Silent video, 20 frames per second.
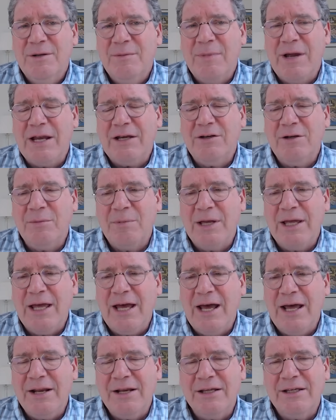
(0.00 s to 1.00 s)

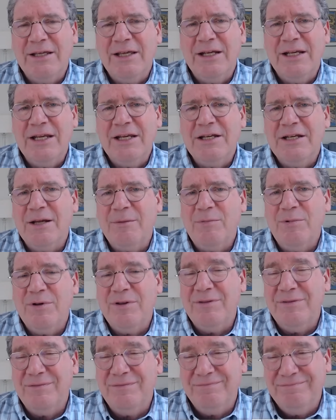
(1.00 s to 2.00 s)
microbiota can end up
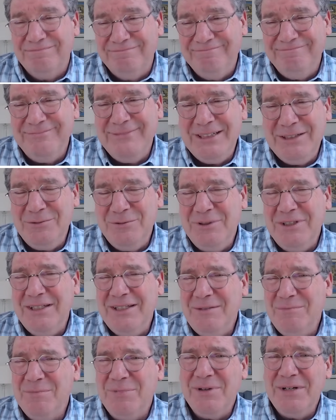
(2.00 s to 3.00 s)
with
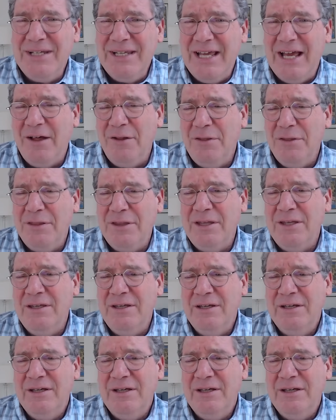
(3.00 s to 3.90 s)
really pretty healthy